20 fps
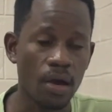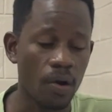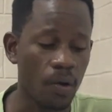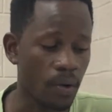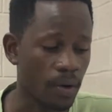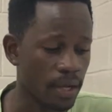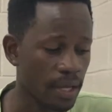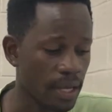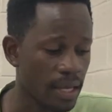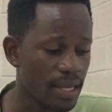
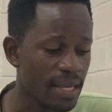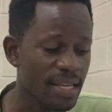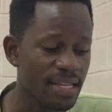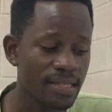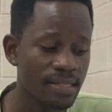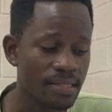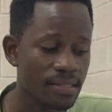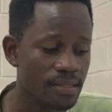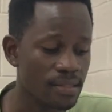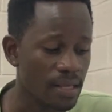Okay,
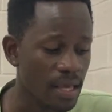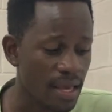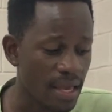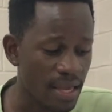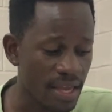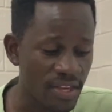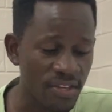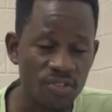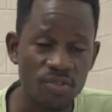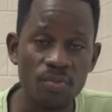his
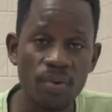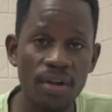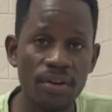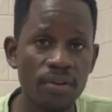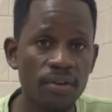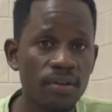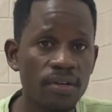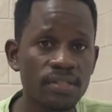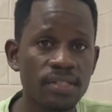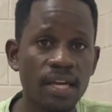
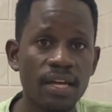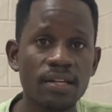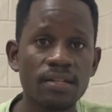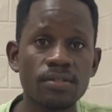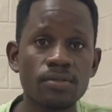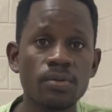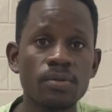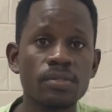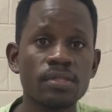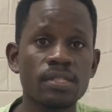
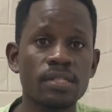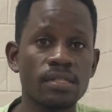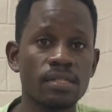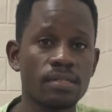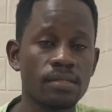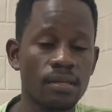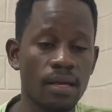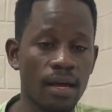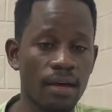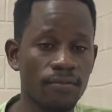granulocytosis,